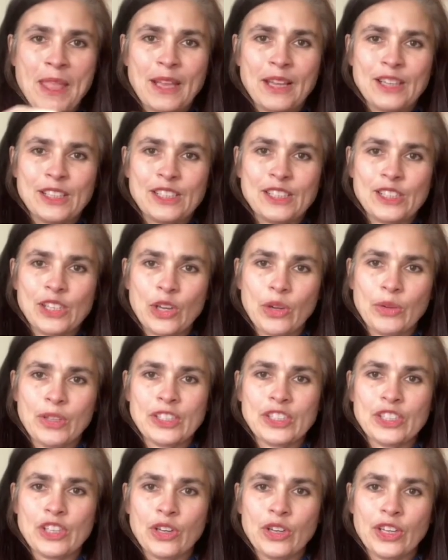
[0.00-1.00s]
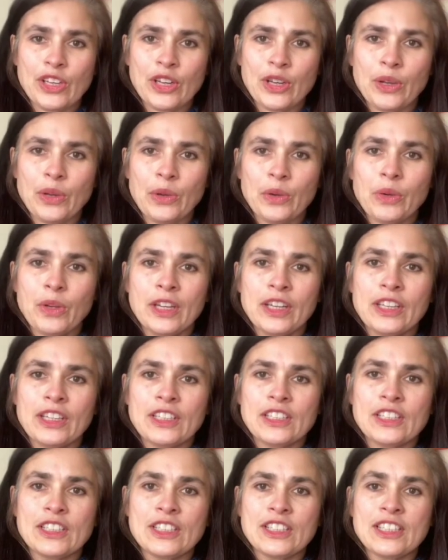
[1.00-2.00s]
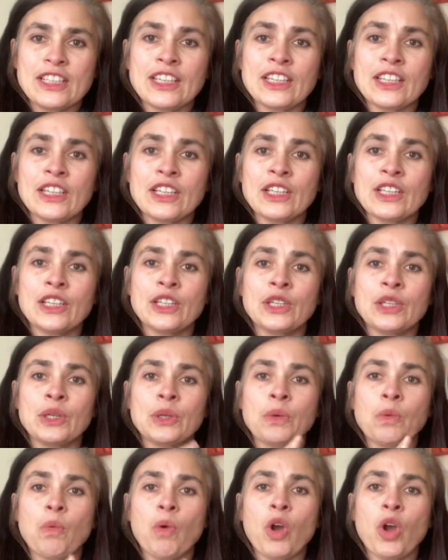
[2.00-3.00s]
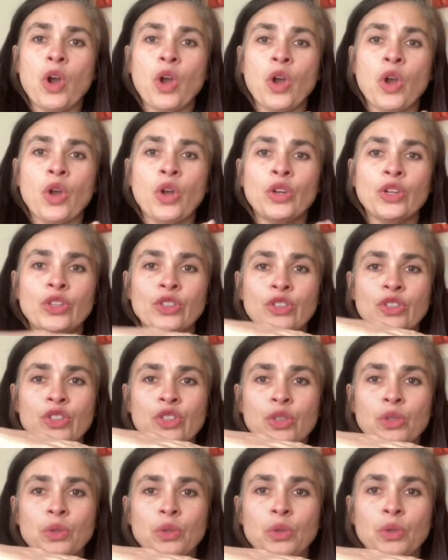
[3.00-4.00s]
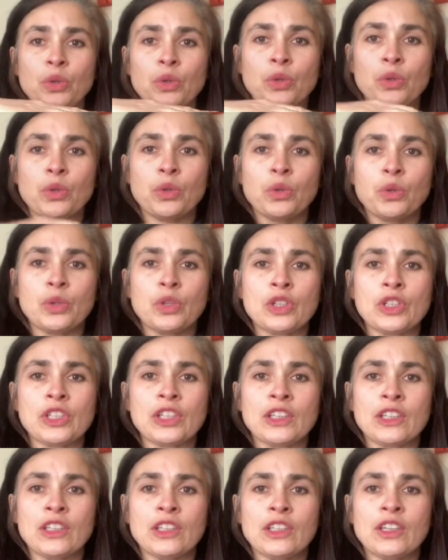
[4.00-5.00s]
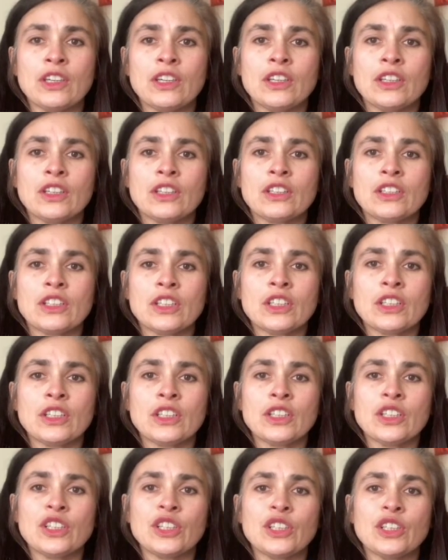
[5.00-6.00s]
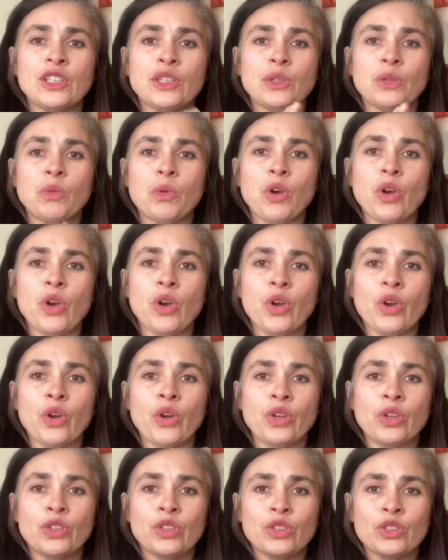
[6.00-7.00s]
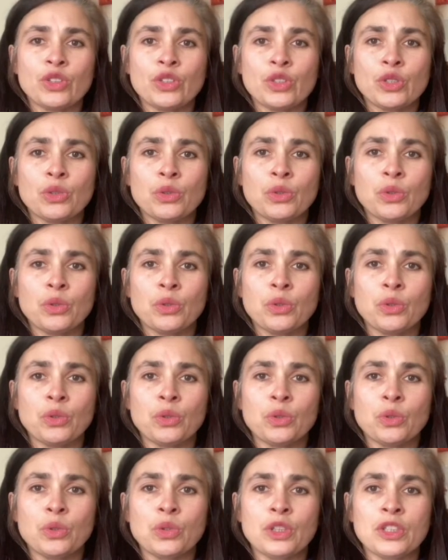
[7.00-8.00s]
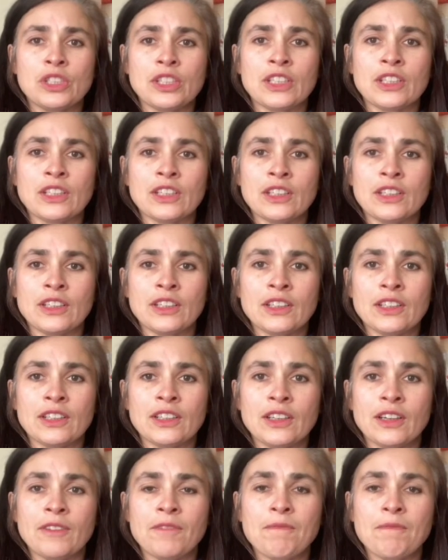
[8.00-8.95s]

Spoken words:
So it's going to go D, 1, 2, D, D, 1, 2, D.